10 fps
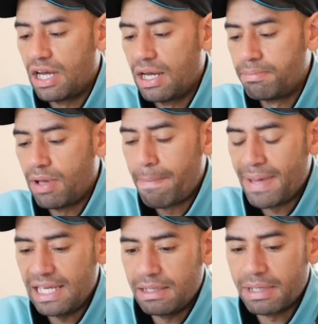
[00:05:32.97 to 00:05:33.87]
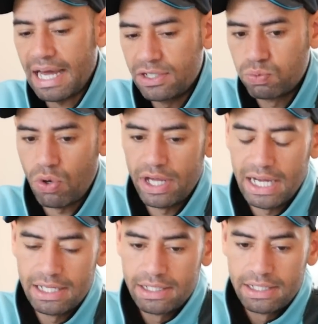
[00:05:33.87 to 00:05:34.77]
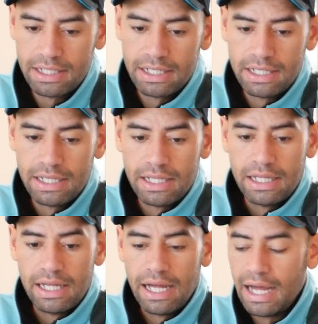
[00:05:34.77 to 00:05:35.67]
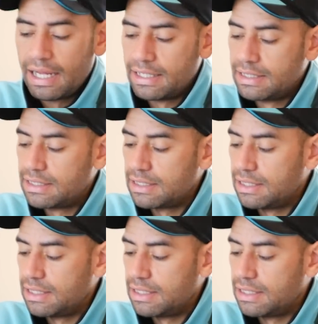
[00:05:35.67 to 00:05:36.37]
a medium gauge wire, and